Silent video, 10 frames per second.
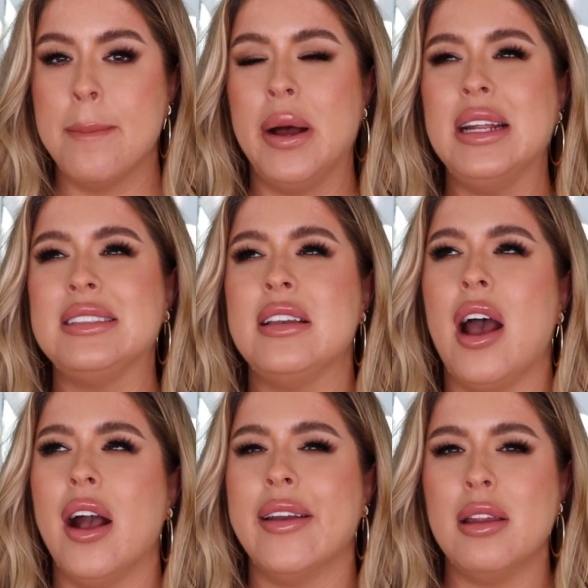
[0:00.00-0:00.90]
But it's
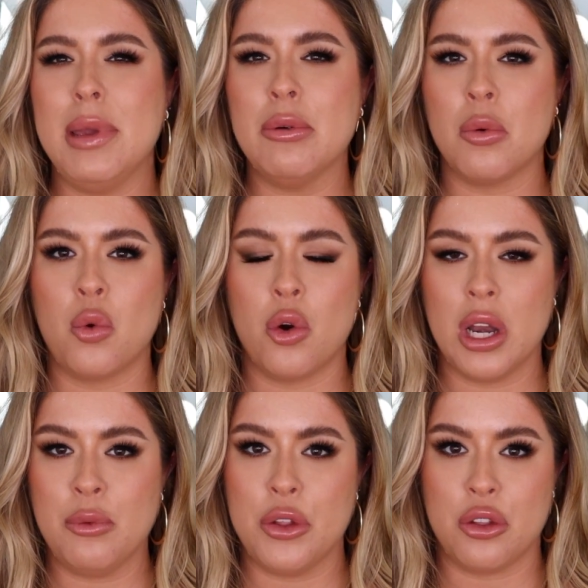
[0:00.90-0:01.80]
not going to be
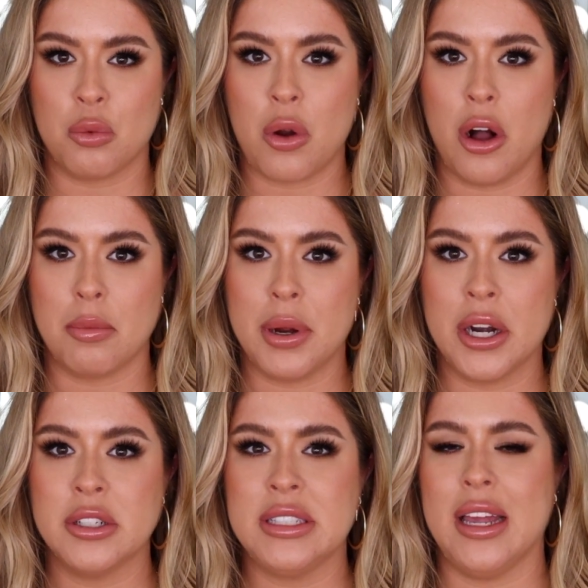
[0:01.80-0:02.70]
rewarding with the wrong
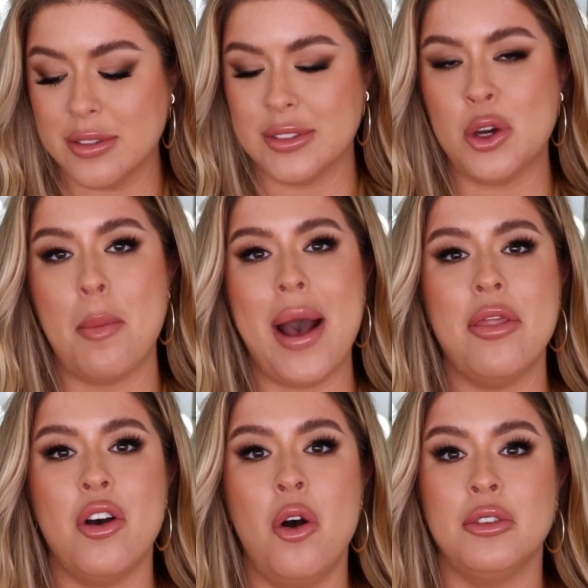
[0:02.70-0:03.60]
person. So
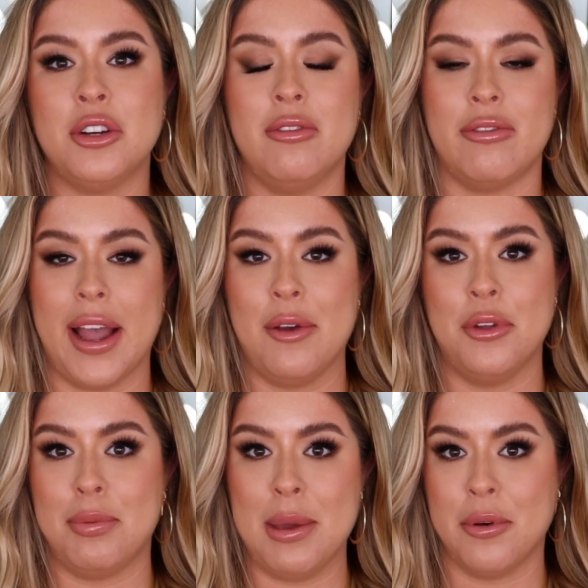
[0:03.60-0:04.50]
about the whole don't fight
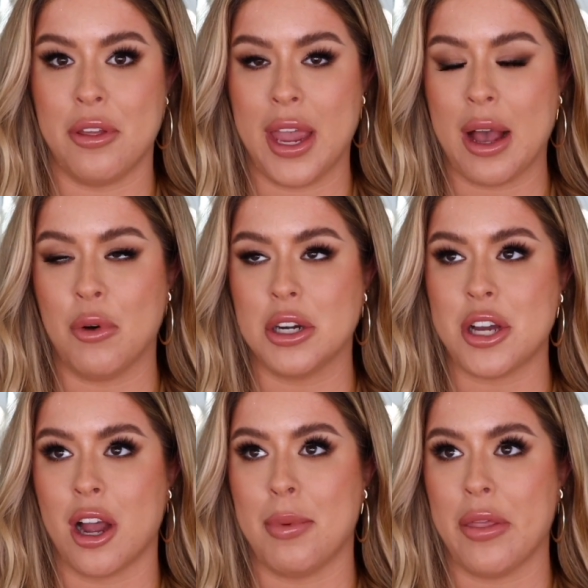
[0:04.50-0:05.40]
with people thing, I want to
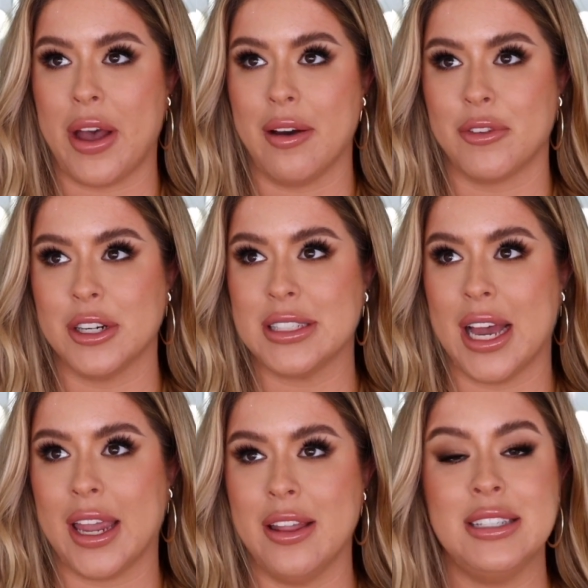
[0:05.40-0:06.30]
talk about that for a
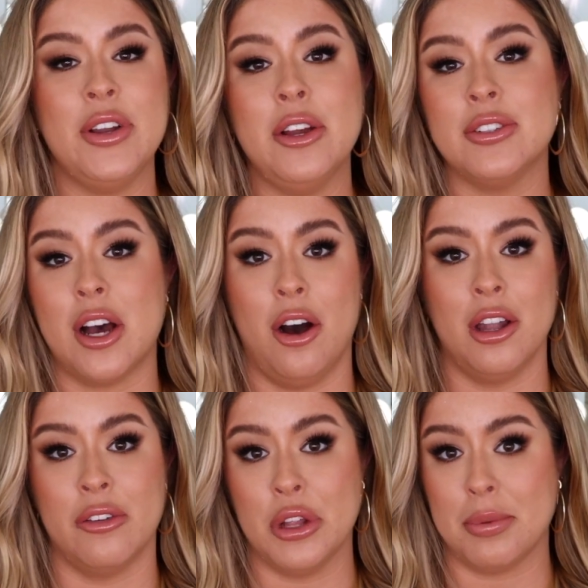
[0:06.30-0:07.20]
second. This video is
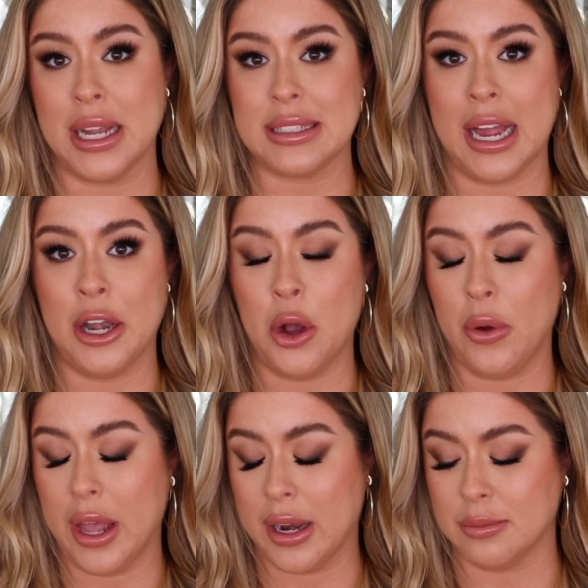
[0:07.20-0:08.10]
all over the place. I know
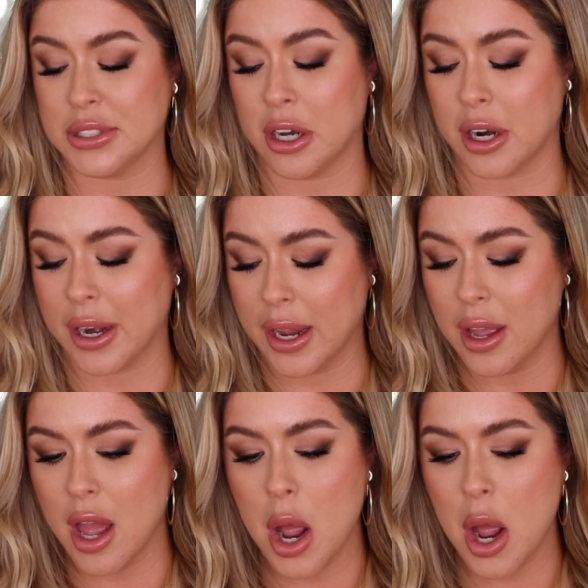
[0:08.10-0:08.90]
it, and I'm sorry.